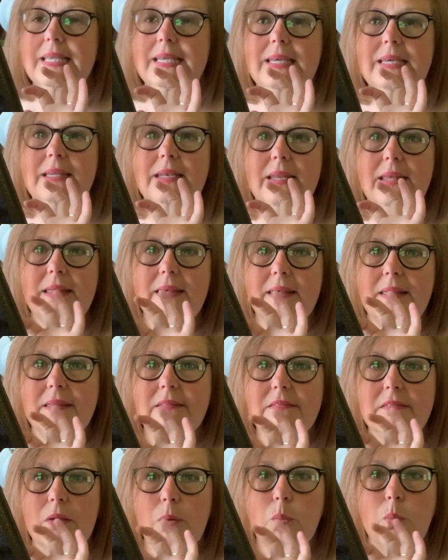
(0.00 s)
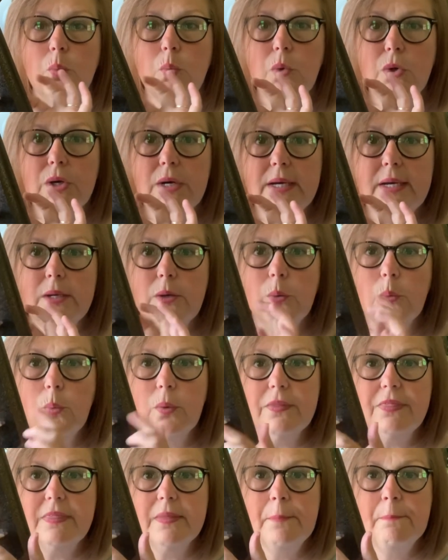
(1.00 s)
It is wood
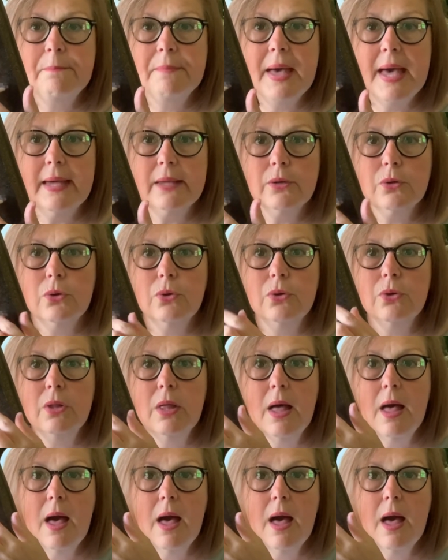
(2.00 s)
with the metal,